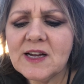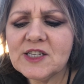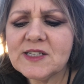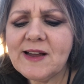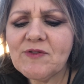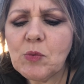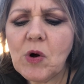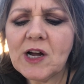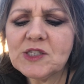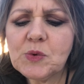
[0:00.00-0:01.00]
I just have to
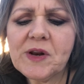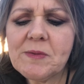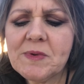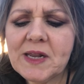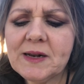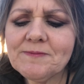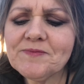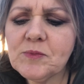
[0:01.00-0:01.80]
watch what I'm eating.